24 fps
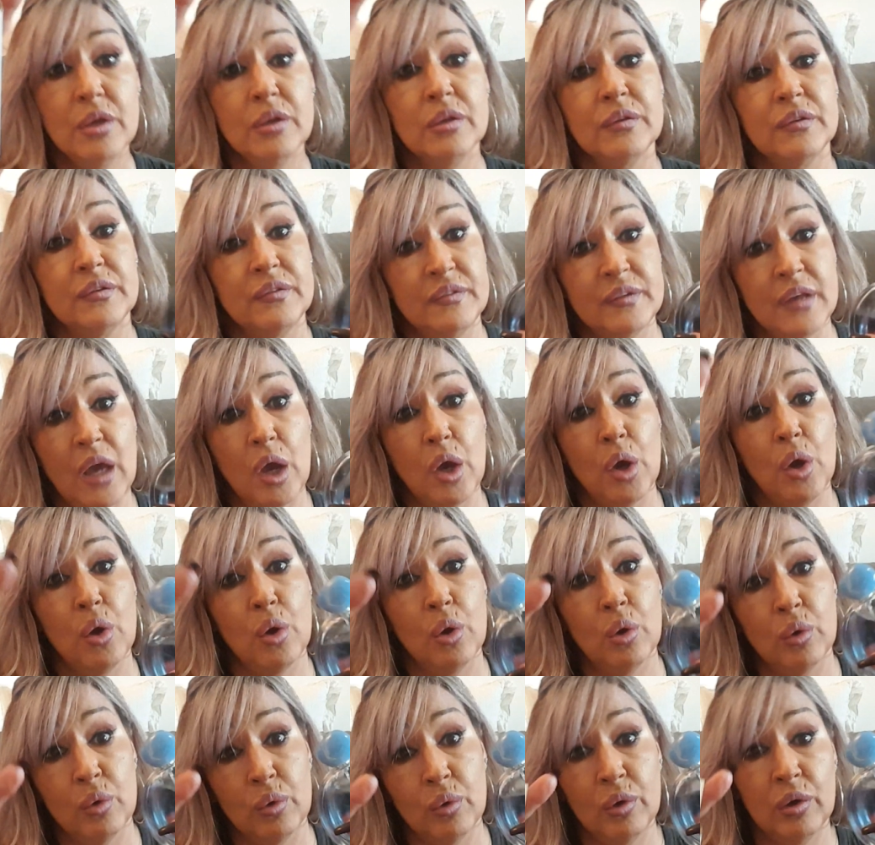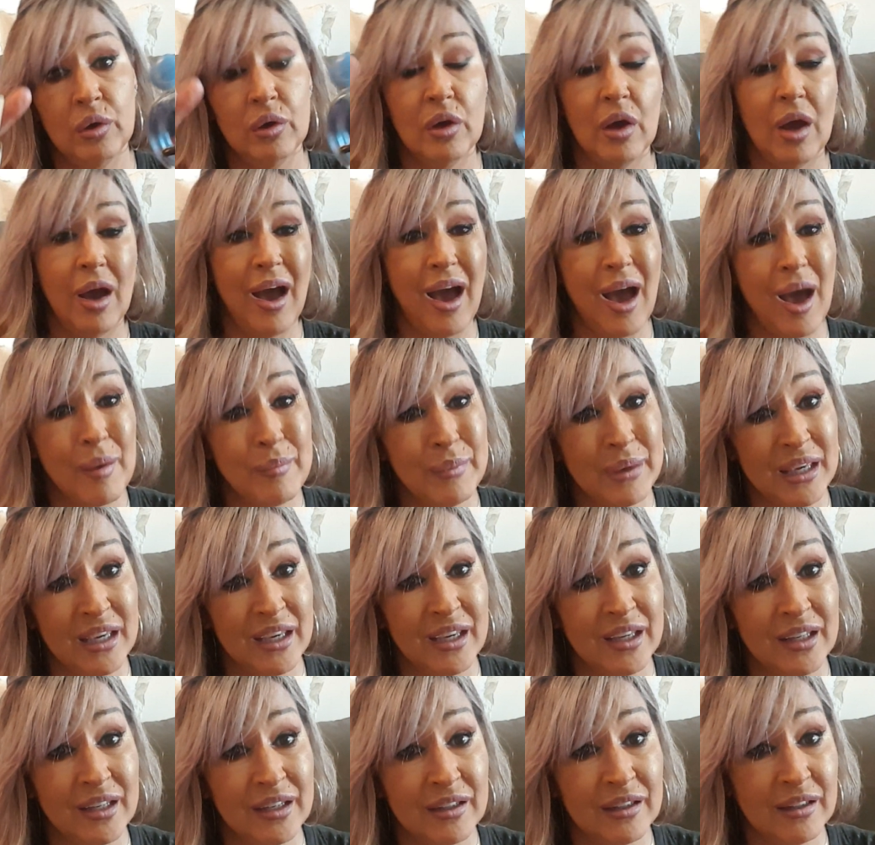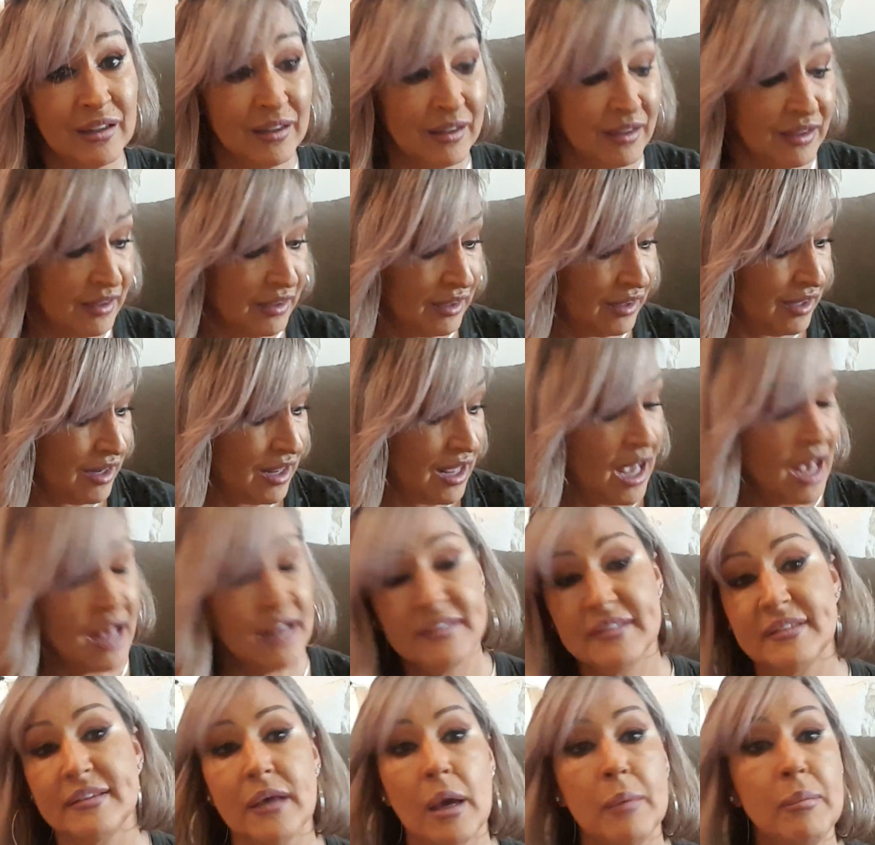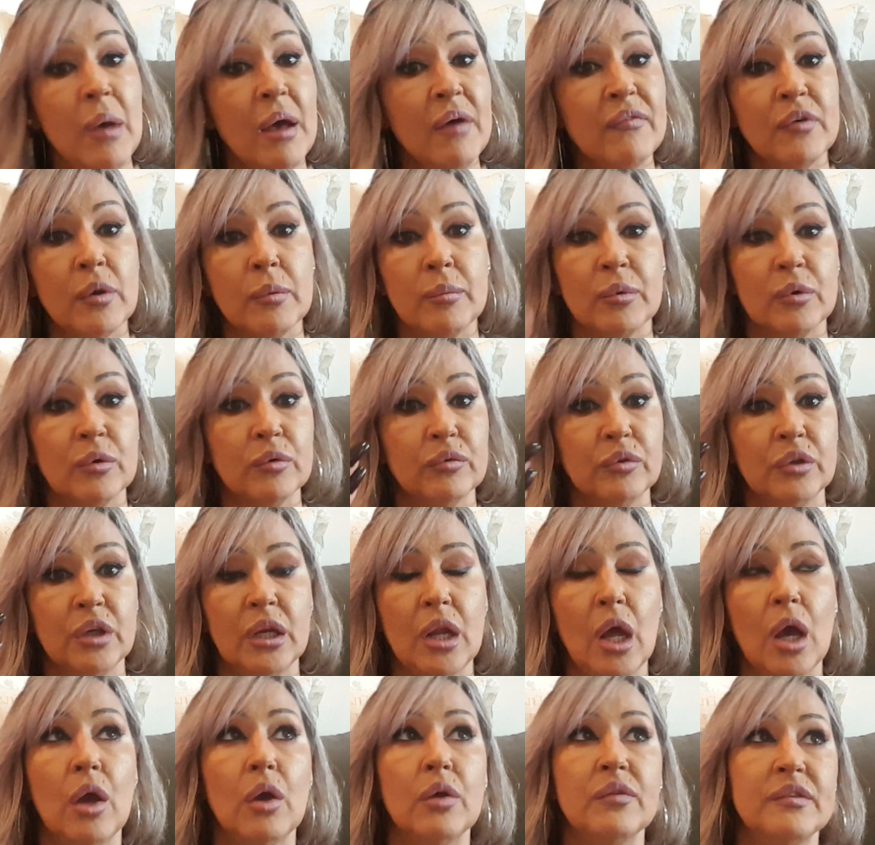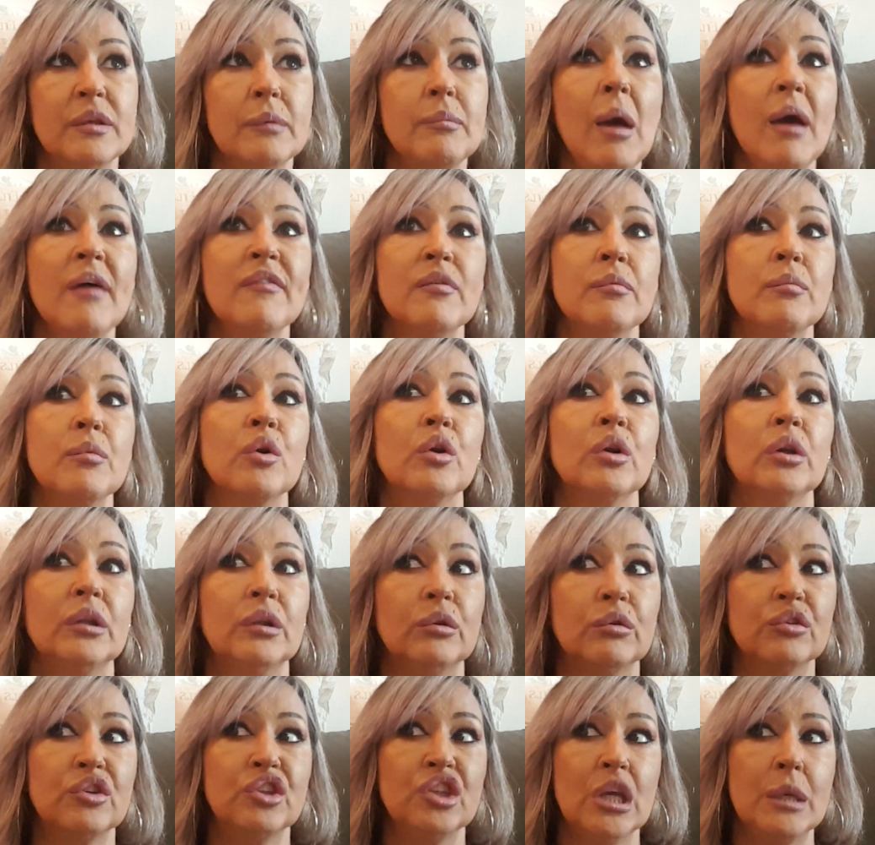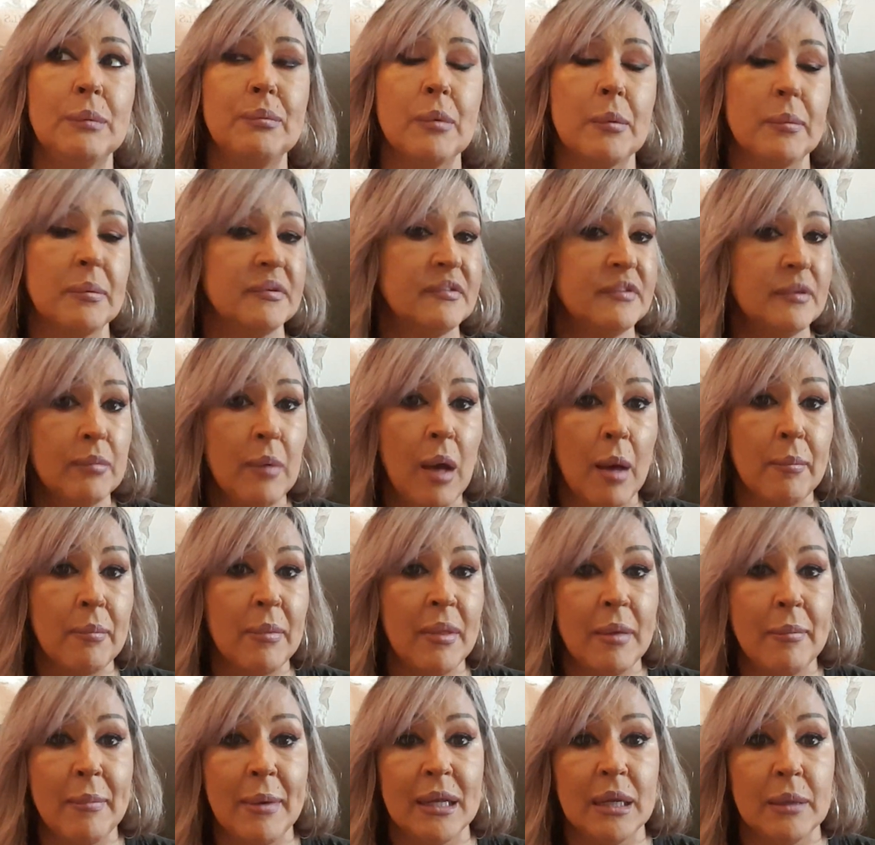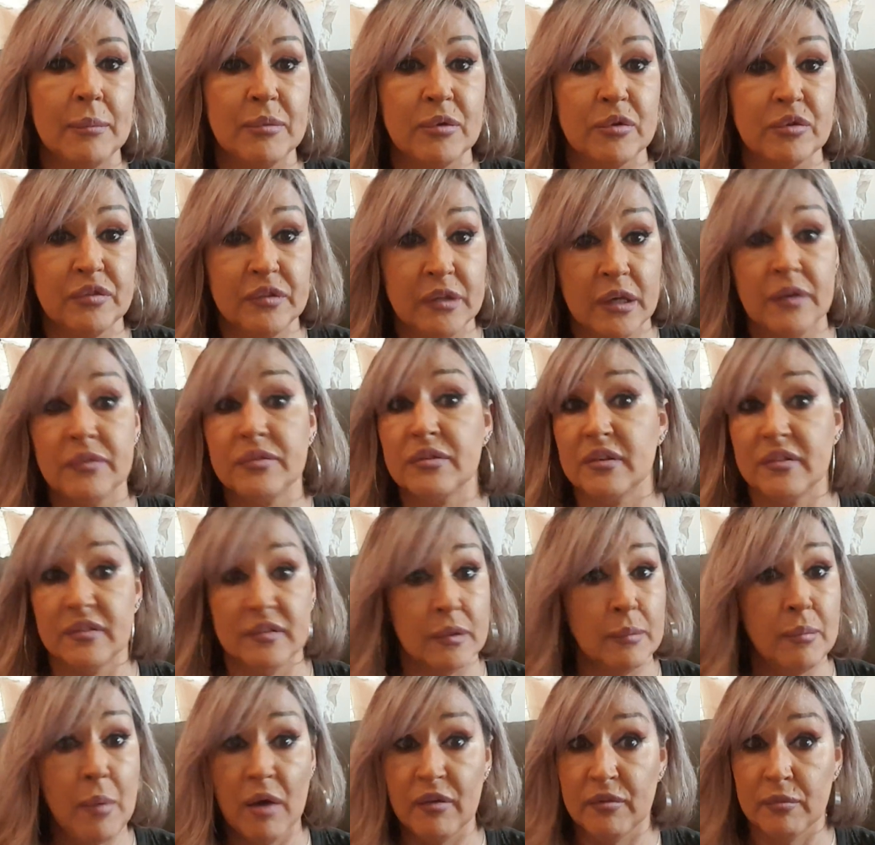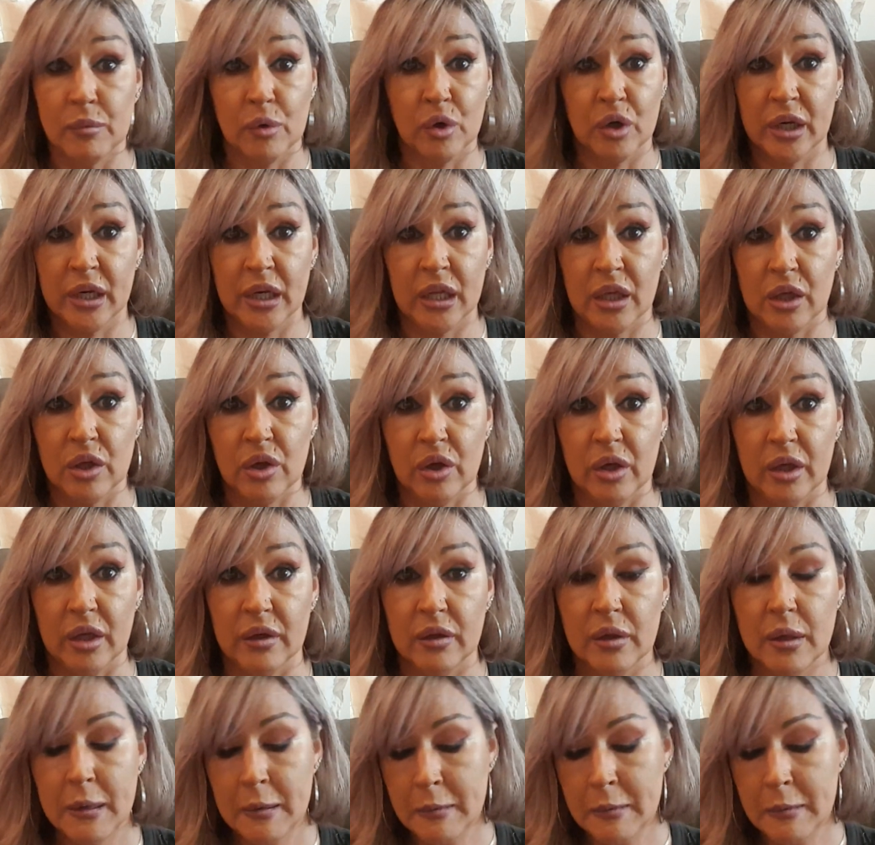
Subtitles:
So, I mean, and some of them are, some of them are a little cheaper, but some of them they made up themselves and some of them aren't any good.